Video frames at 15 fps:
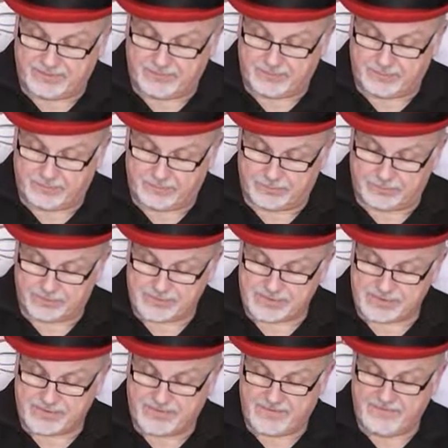of the
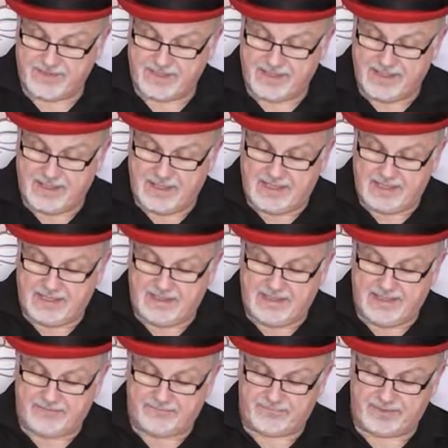balls,
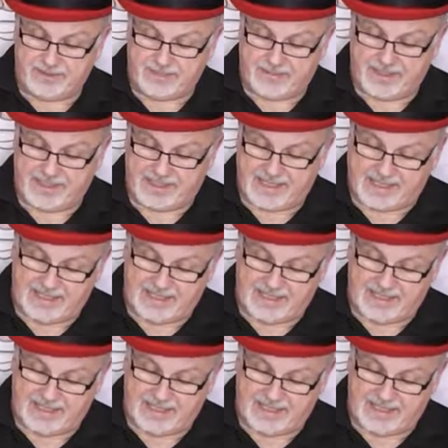lift at the back